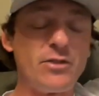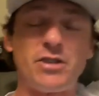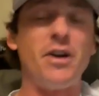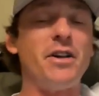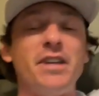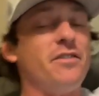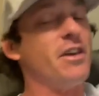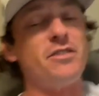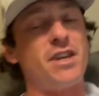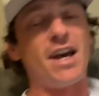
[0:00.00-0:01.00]
saw any of
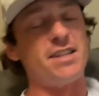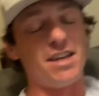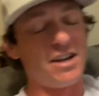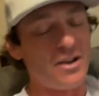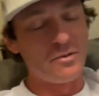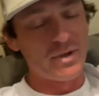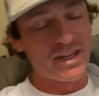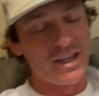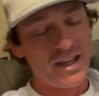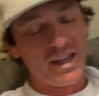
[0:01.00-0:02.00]
those guys hit an OB.
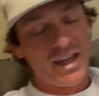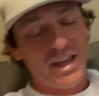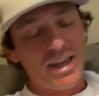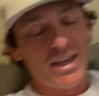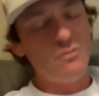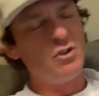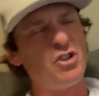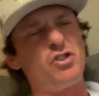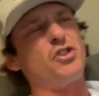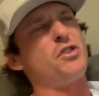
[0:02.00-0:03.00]
He would
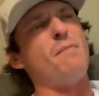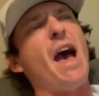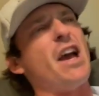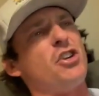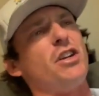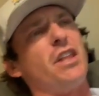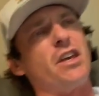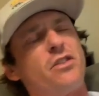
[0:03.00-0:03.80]
just smash it like